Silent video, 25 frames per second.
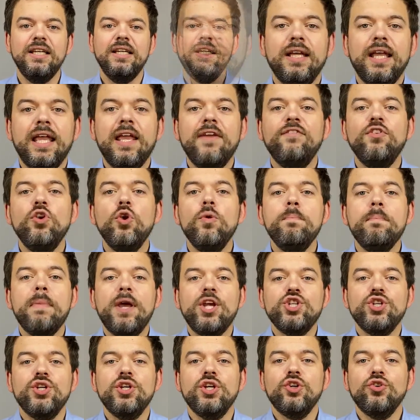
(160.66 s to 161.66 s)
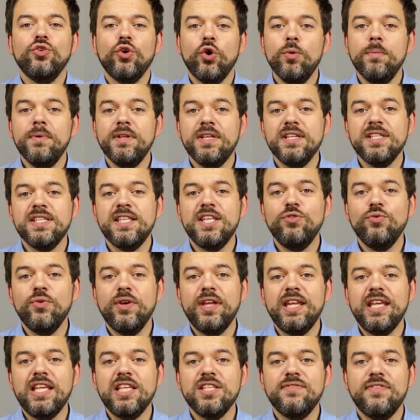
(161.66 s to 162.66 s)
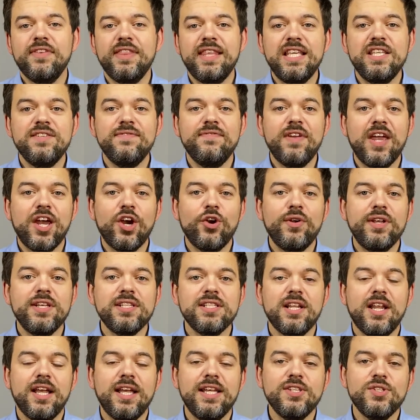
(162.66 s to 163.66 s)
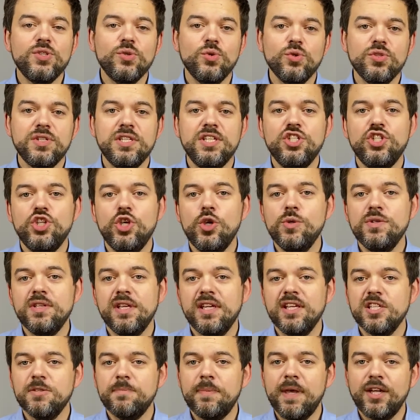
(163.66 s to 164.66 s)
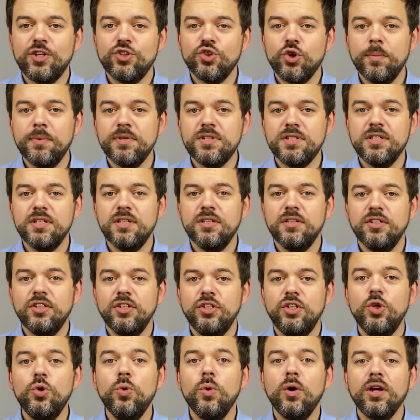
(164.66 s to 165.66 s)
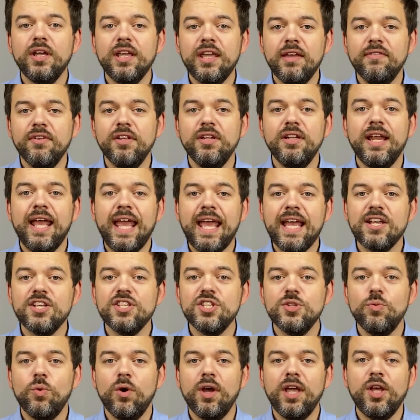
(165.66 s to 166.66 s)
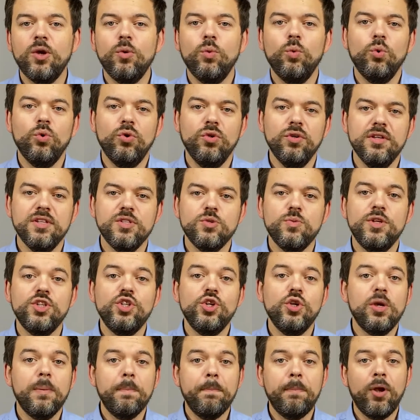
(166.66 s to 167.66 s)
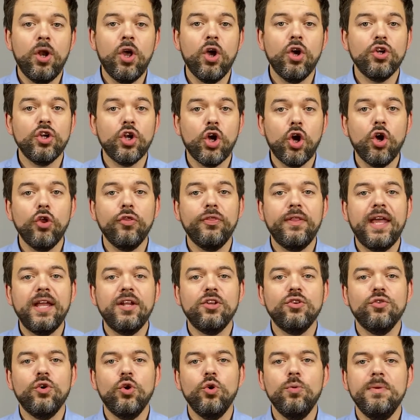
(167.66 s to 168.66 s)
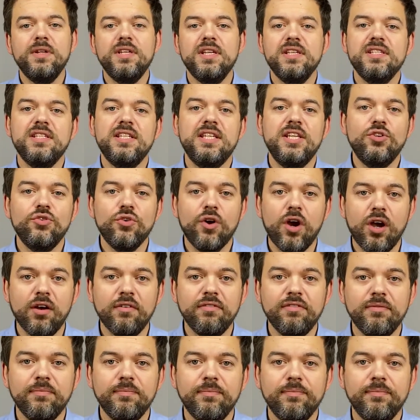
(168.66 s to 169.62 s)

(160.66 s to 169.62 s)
If you measure chromaticity readings for these various light sources using a spectrometer, you are given X and Y coordinates, which you can plot on that chromaticity graph.